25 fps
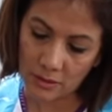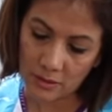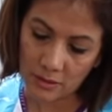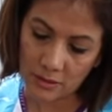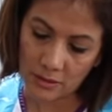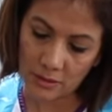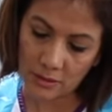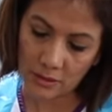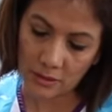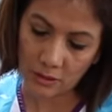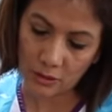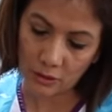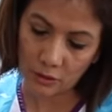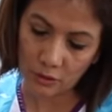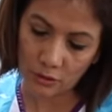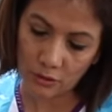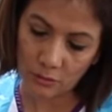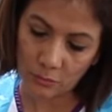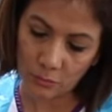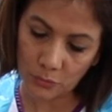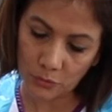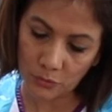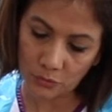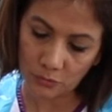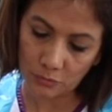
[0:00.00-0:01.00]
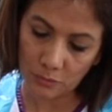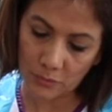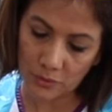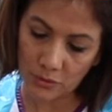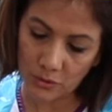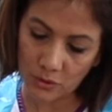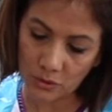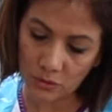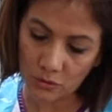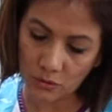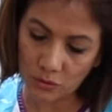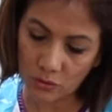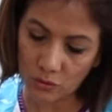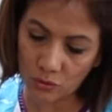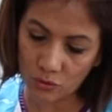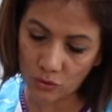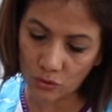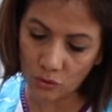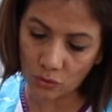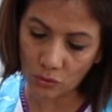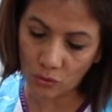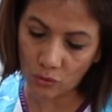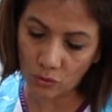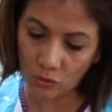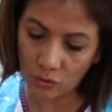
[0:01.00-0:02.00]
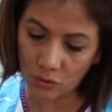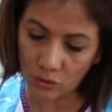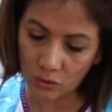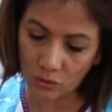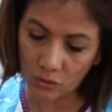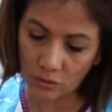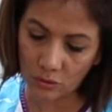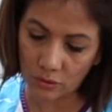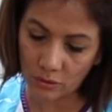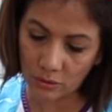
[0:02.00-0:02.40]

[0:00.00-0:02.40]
circular movements to the jaw,